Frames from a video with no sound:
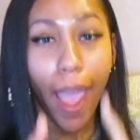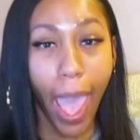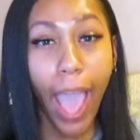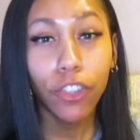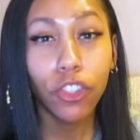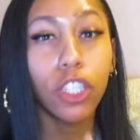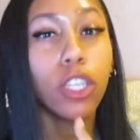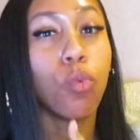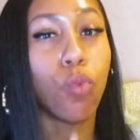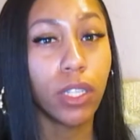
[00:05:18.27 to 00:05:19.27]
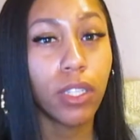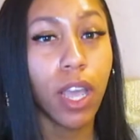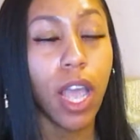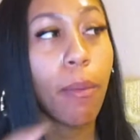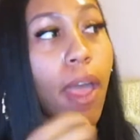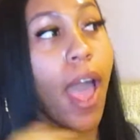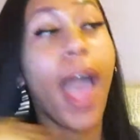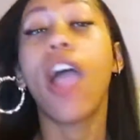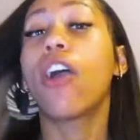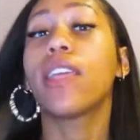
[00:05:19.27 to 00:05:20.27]
Actually, one time I
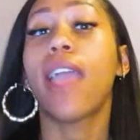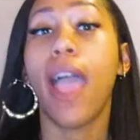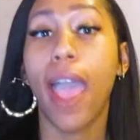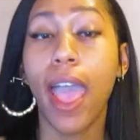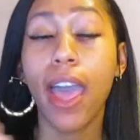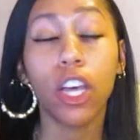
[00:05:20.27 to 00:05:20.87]
already had